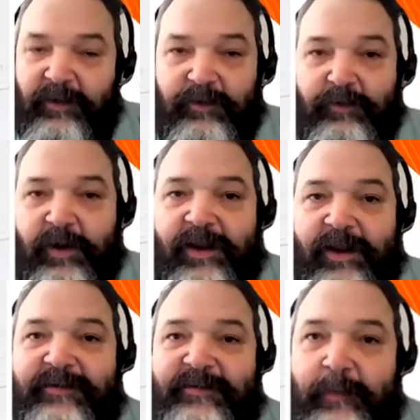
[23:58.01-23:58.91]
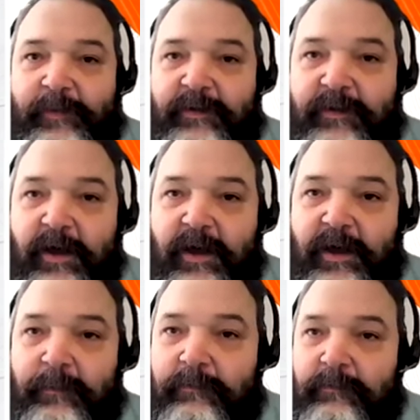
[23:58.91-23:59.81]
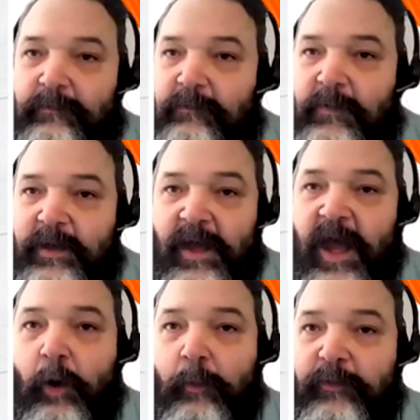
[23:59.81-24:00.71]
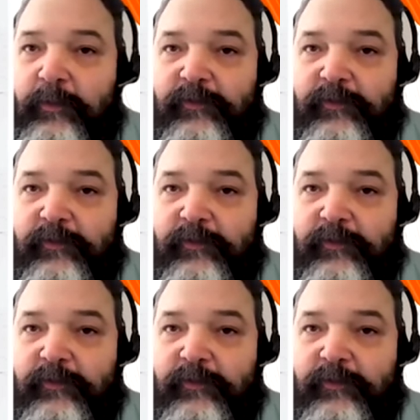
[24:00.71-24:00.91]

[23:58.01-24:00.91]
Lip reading: Do not accept help